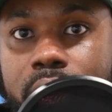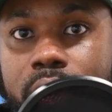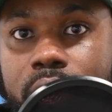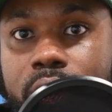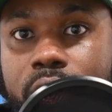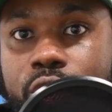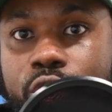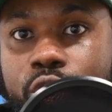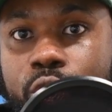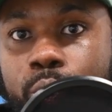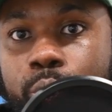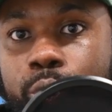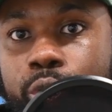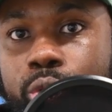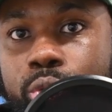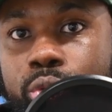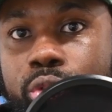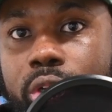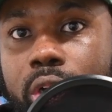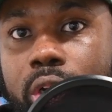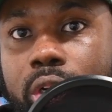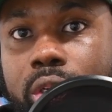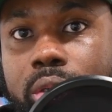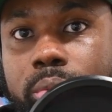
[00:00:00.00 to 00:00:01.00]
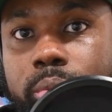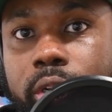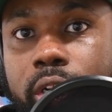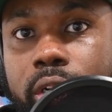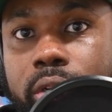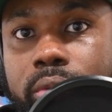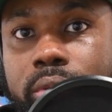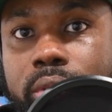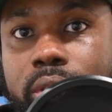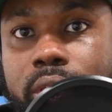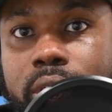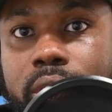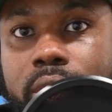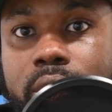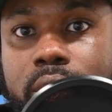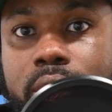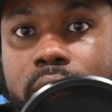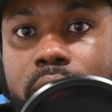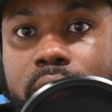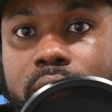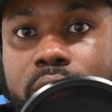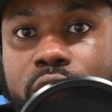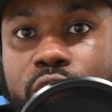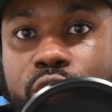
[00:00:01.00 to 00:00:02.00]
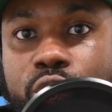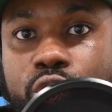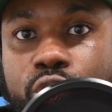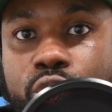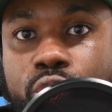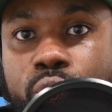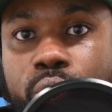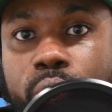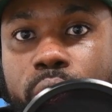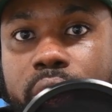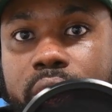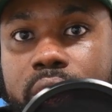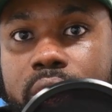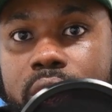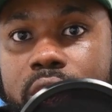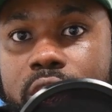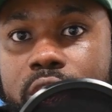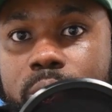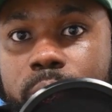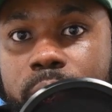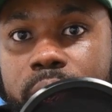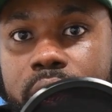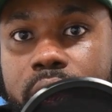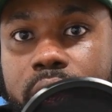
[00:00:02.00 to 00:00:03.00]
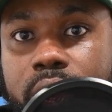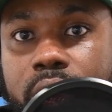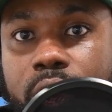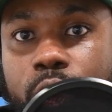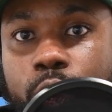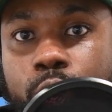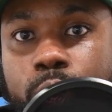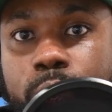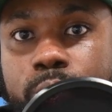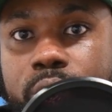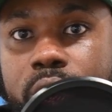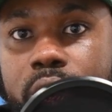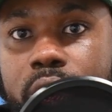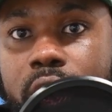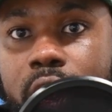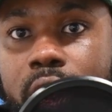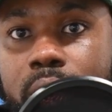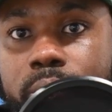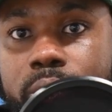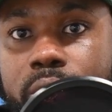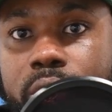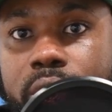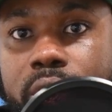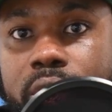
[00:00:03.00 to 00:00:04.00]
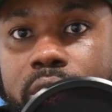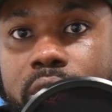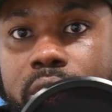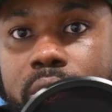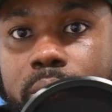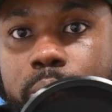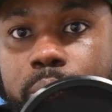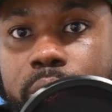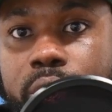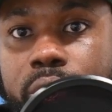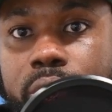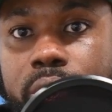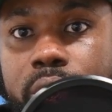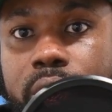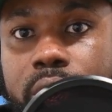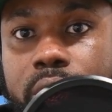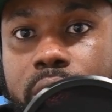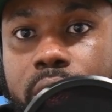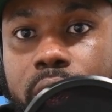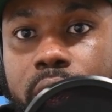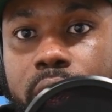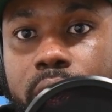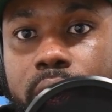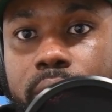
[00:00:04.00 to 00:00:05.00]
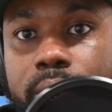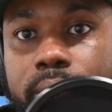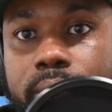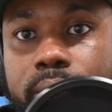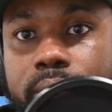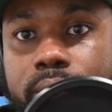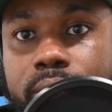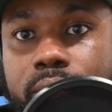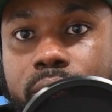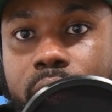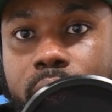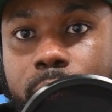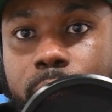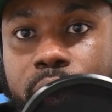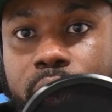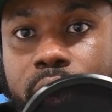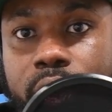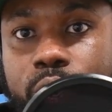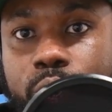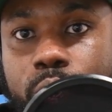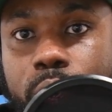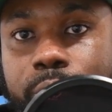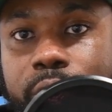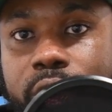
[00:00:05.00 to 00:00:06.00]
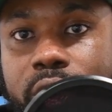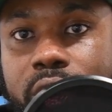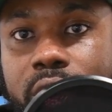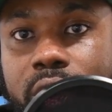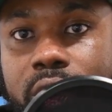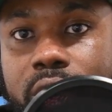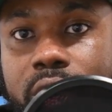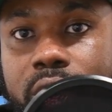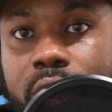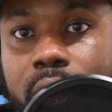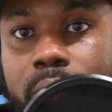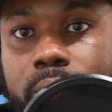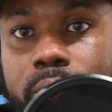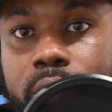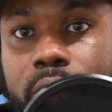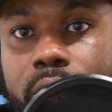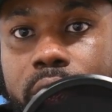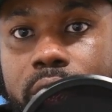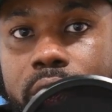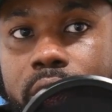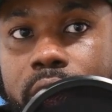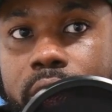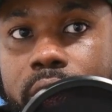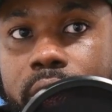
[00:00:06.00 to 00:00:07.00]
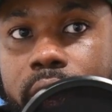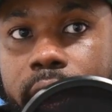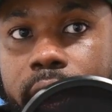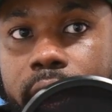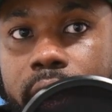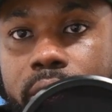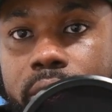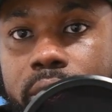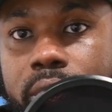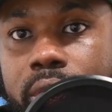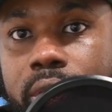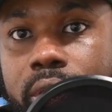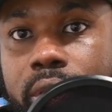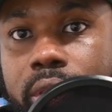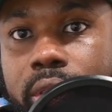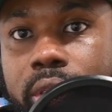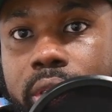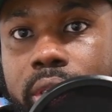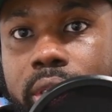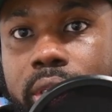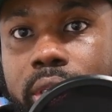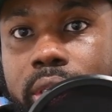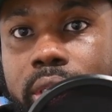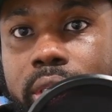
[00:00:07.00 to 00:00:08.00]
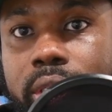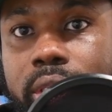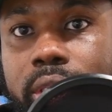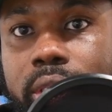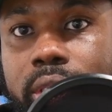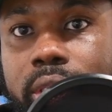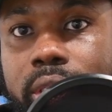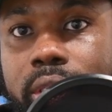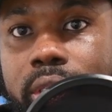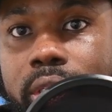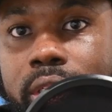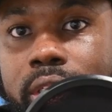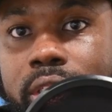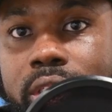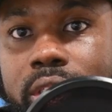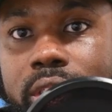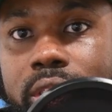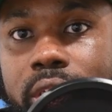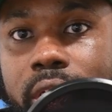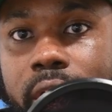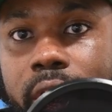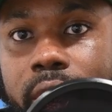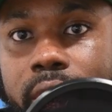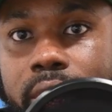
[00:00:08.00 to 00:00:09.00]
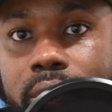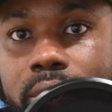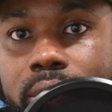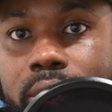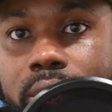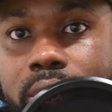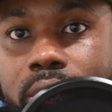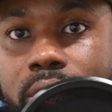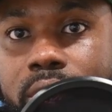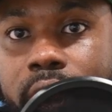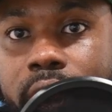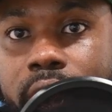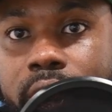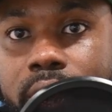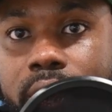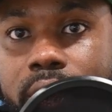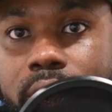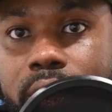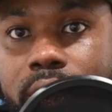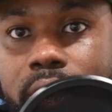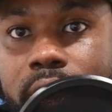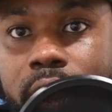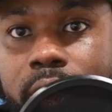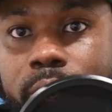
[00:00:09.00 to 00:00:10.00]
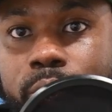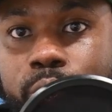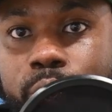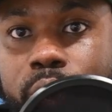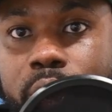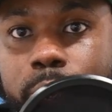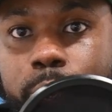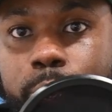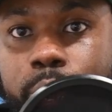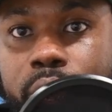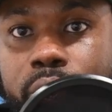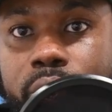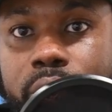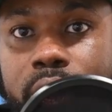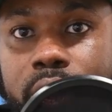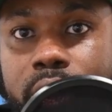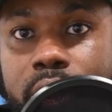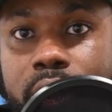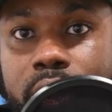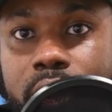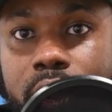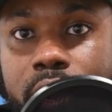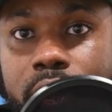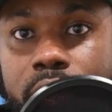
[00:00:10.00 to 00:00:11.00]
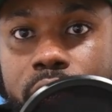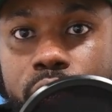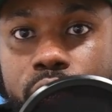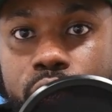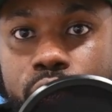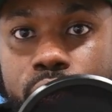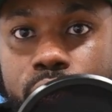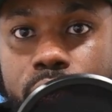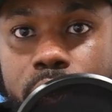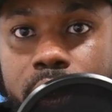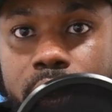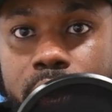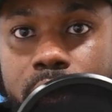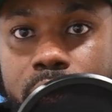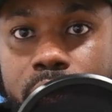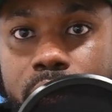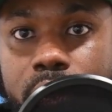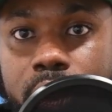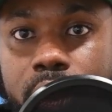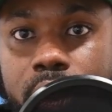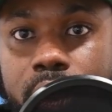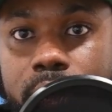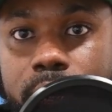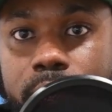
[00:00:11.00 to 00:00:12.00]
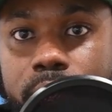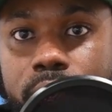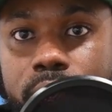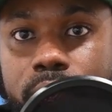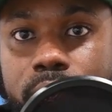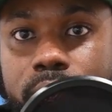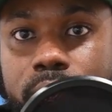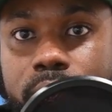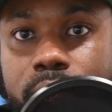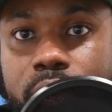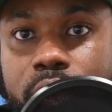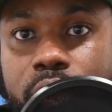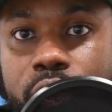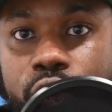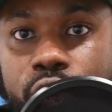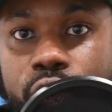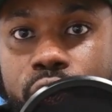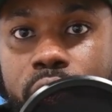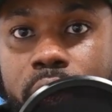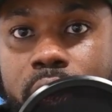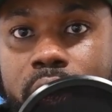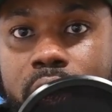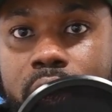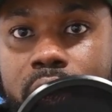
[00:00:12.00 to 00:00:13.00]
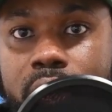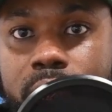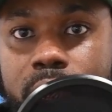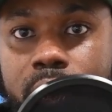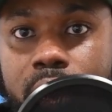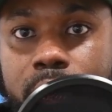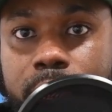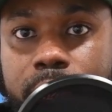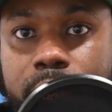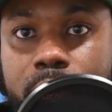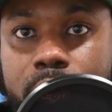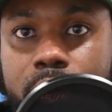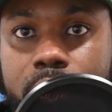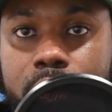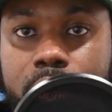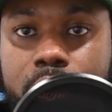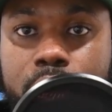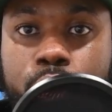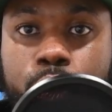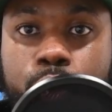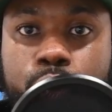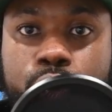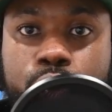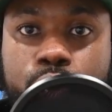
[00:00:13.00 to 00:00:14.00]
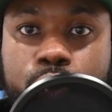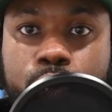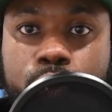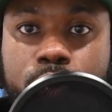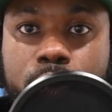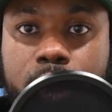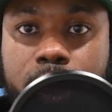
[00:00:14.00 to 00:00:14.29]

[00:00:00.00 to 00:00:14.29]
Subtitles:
So when you talk about destroying this many homes and neighborhoods to build this thing, because when we see these neighborhoods here now, this is not, they rebuilt these and constructed them up close to the